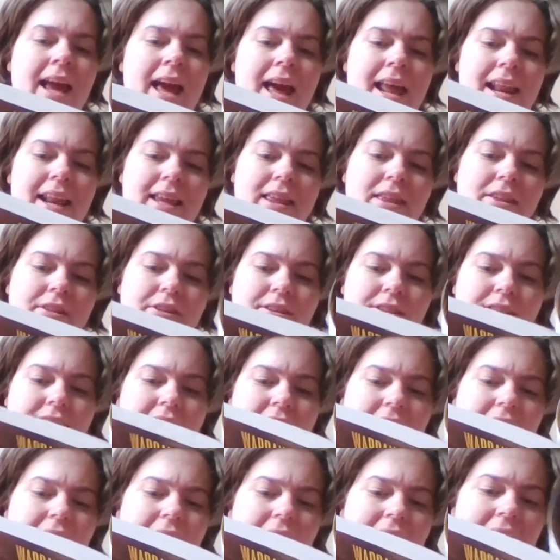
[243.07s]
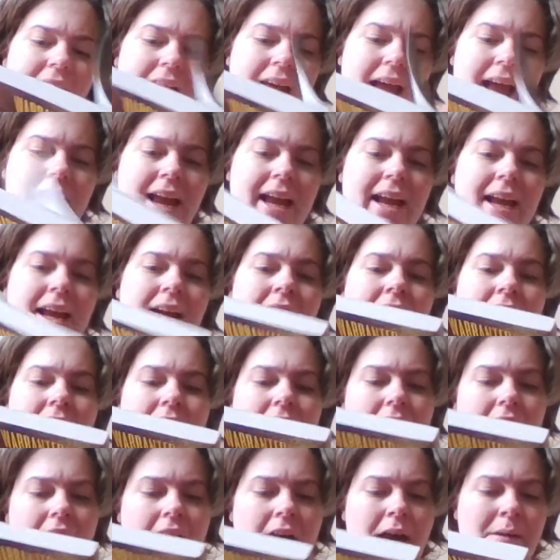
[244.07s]
and it looks like a
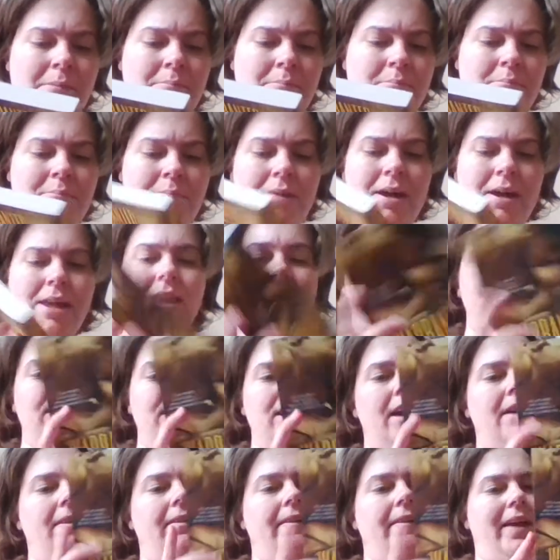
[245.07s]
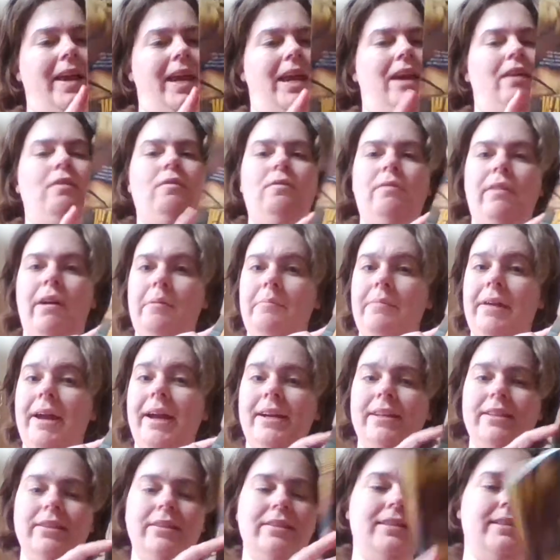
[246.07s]
um, military
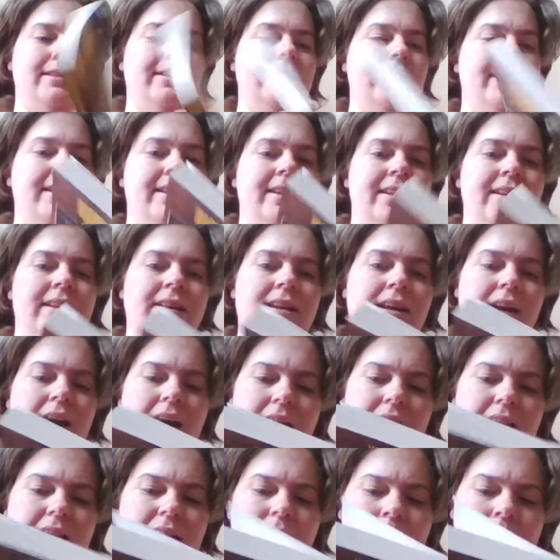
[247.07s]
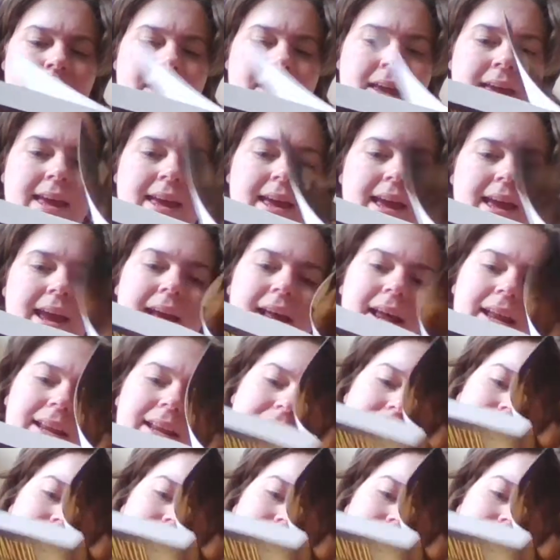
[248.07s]
romance. Um, and